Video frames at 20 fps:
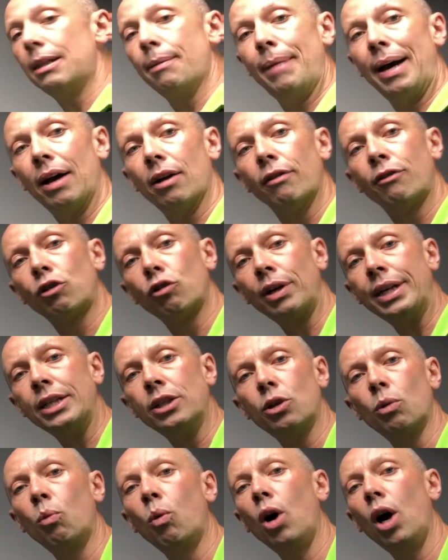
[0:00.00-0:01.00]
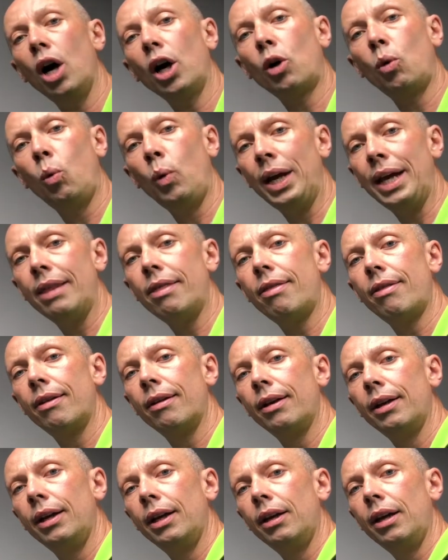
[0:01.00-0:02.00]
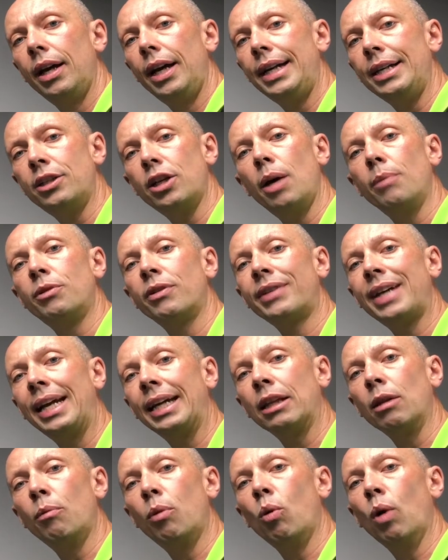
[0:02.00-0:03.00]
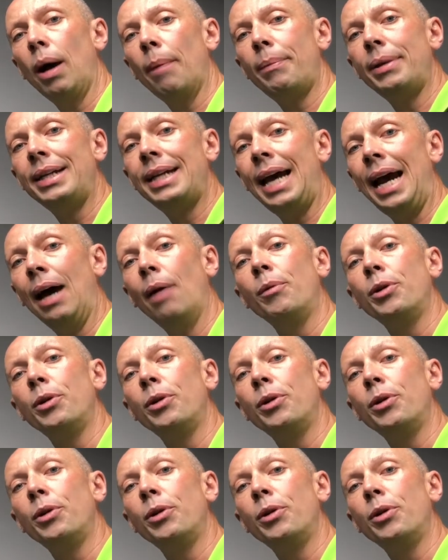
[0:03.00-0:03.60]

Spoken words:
amount of green to work with in terms of getting the ball up and down,